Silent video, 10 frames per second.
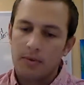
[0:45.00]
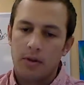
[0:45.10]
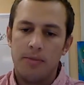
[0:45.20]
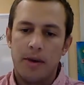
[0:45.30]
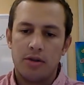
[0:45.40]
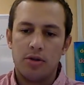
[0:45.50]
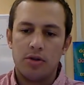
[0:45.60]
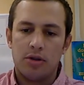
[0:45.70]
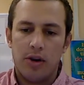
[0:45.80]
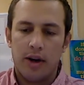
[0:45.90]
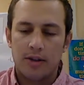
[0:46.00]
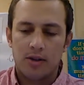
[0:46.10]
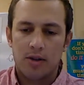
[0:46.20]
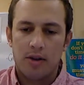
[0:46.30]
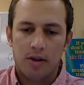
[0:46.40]
You may choose to
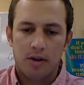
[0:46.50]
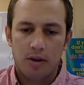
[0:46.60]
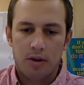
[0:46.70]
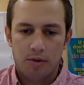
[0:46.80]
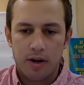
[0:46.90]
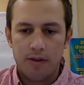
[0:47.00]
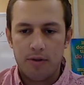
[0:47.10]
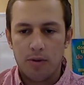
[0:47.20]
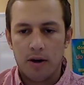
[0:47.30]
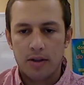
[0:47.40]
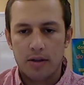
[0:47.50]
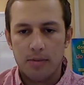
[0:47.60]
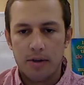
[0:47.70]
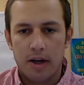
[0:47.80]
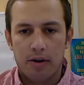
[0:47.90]
answer the other 3 if you want to
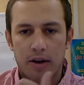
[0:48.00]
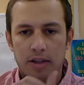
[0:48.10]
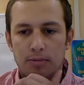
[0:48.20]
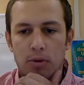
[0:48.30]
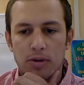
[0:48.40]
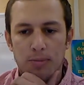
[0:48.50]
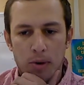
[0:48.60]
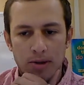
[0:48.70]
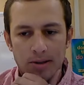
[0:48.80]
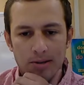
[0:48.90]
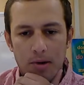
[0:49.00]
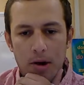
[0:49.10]
be counted as bonus points.